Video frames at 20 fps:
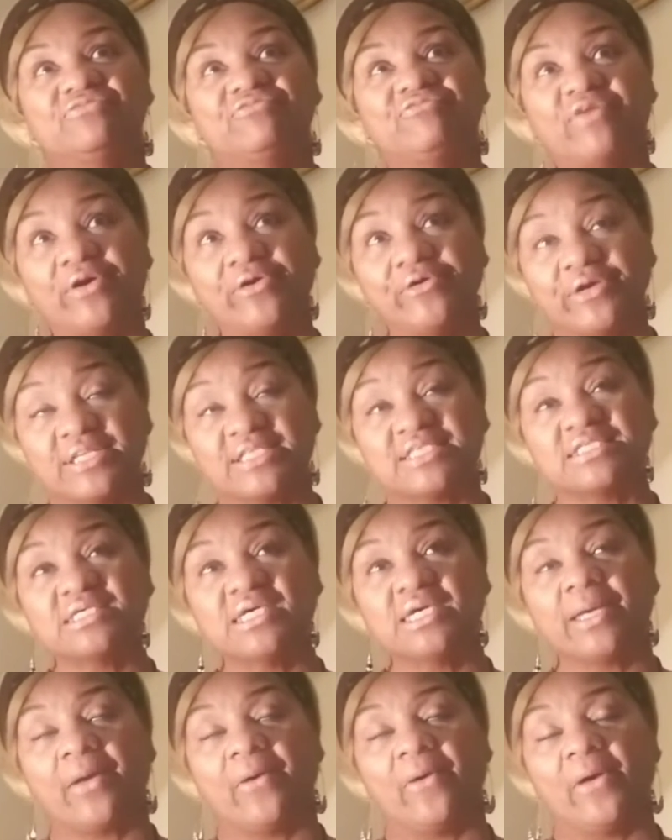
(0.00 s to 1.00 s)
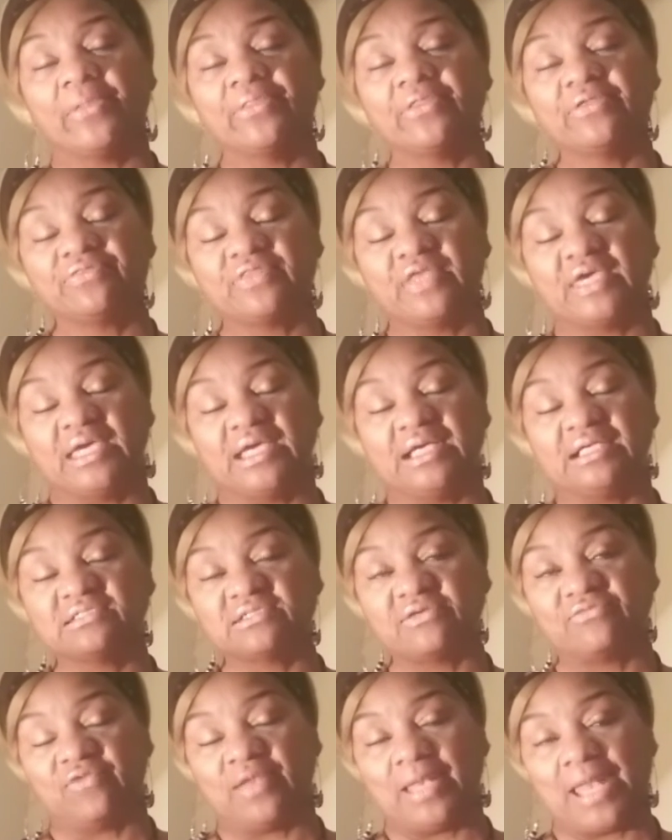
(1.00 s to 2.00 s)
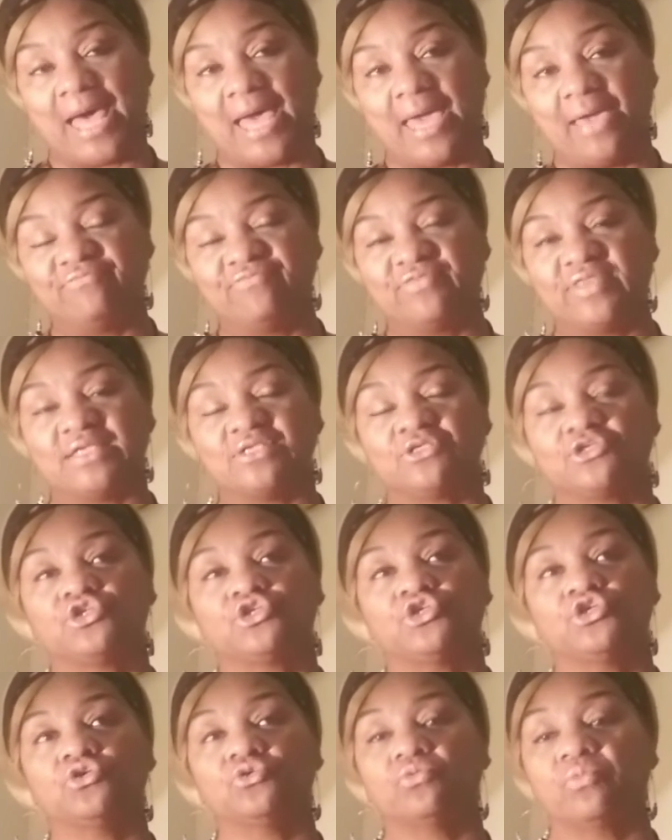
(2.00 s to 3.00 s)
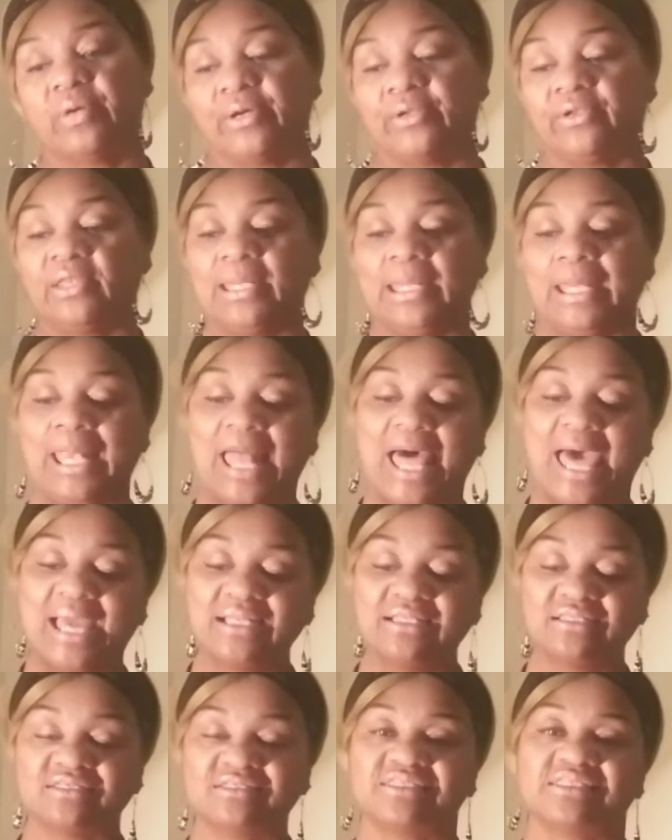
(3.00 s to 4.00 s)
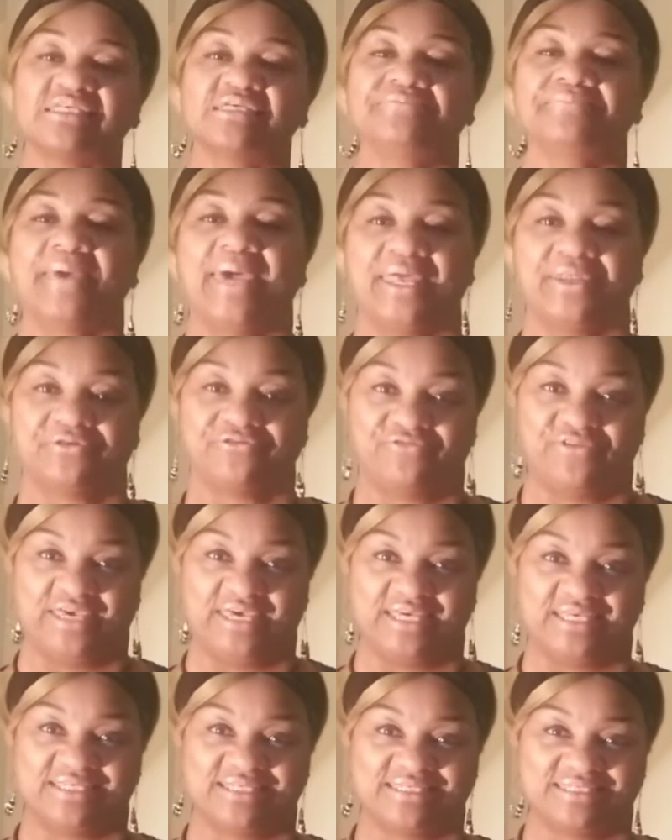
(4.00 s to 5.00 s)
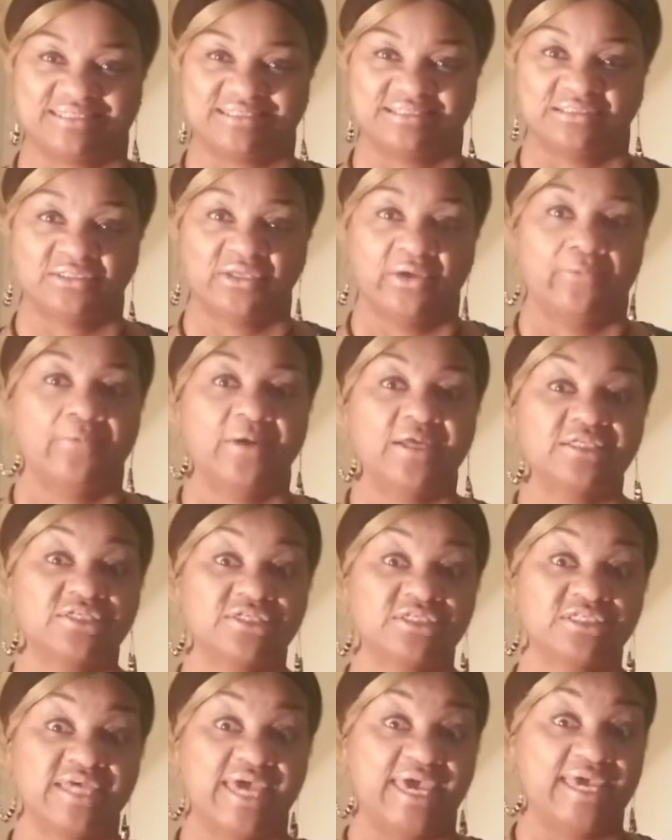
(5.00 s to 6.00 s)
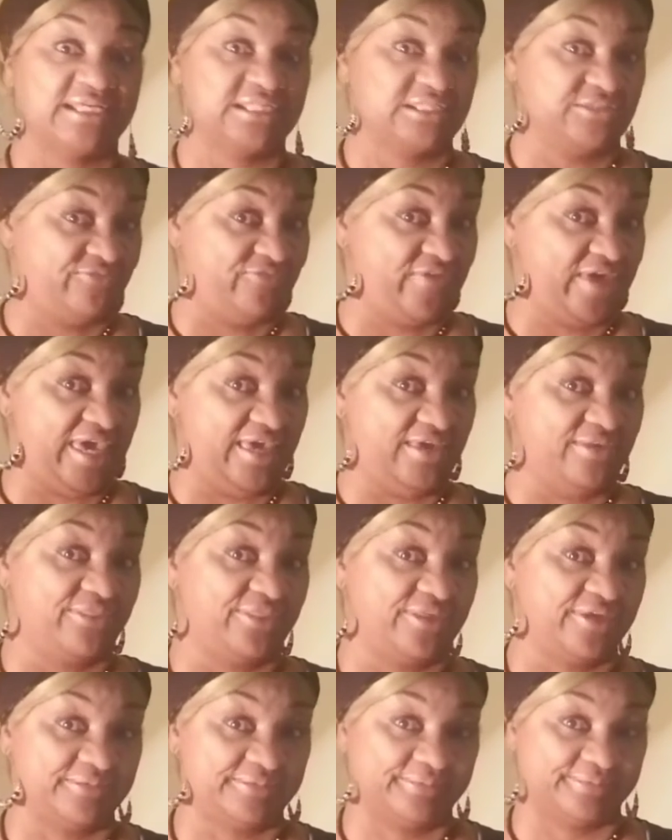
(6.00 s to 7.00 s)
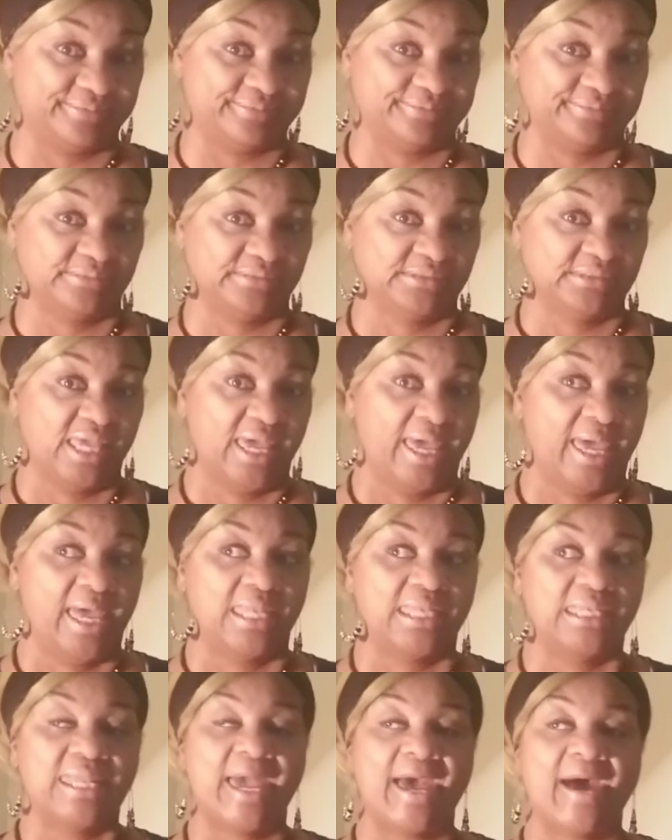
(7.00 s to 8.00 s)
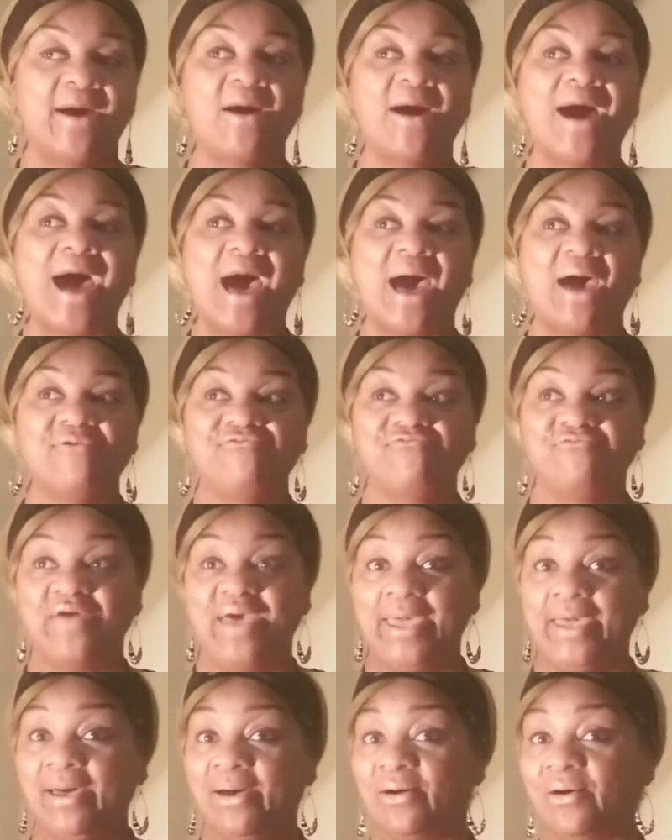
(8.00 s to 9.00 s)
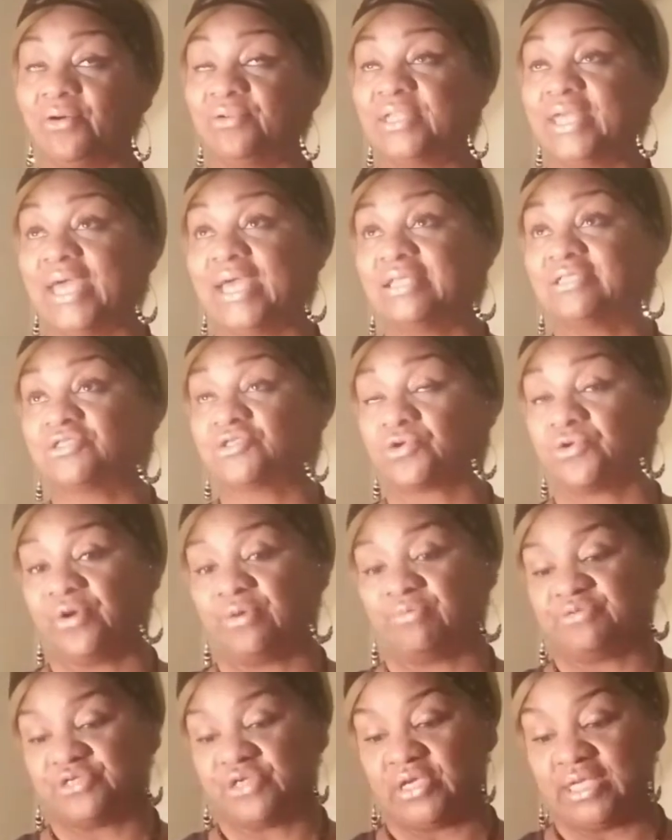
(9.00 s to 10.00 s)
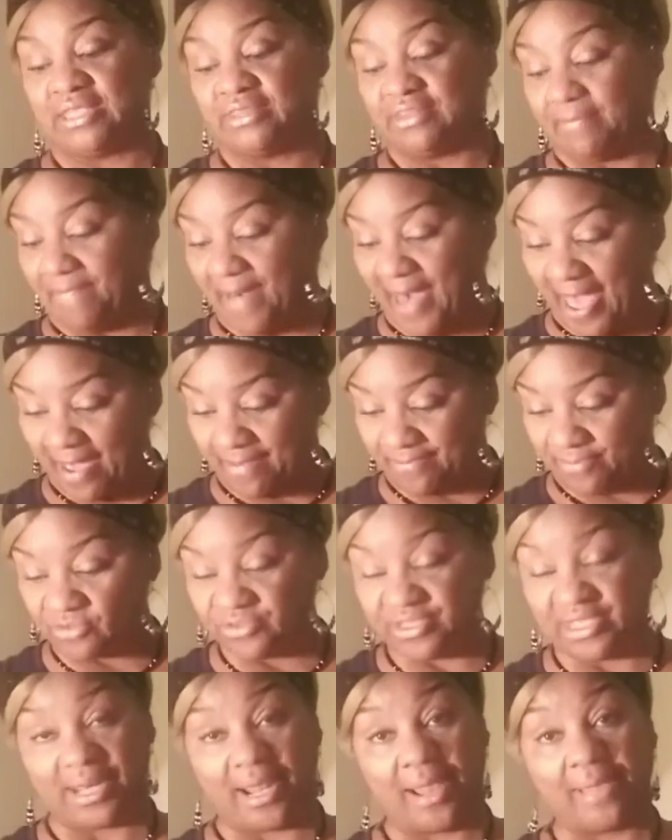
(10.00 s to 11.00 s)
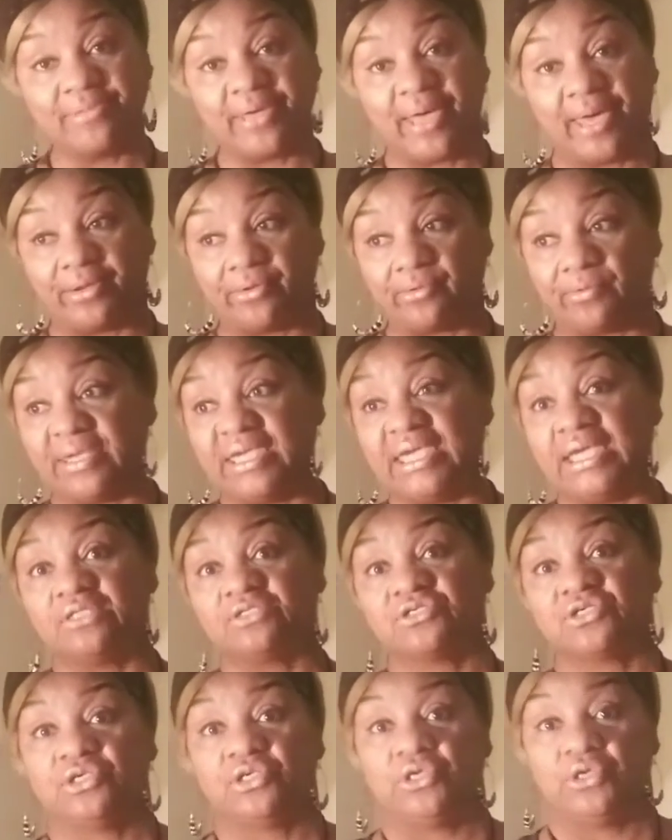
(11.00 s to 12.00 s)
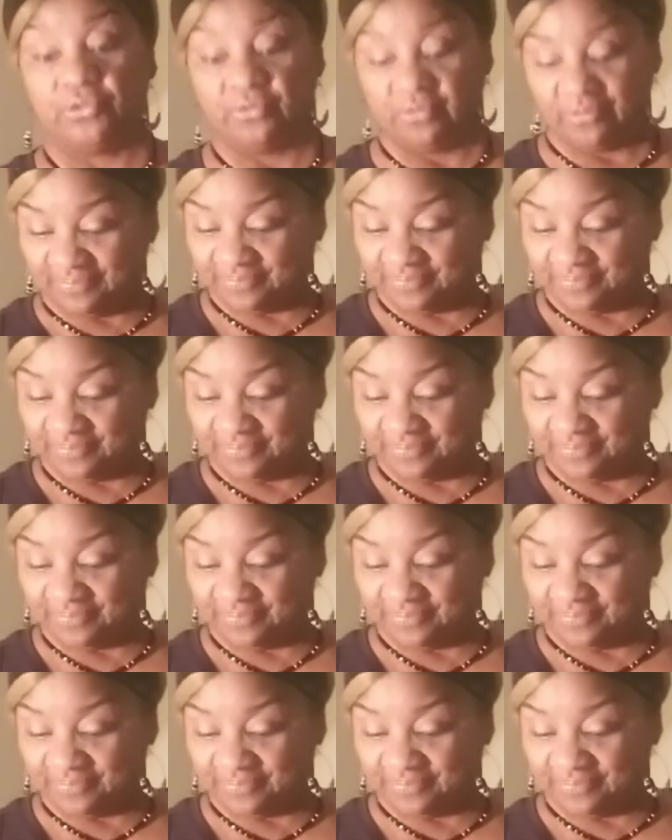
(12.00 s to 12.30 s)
focusing on the things of life that you would like to see manifest, which takes faith. Now, I found a scripture in the Bible that I'm going to read to you,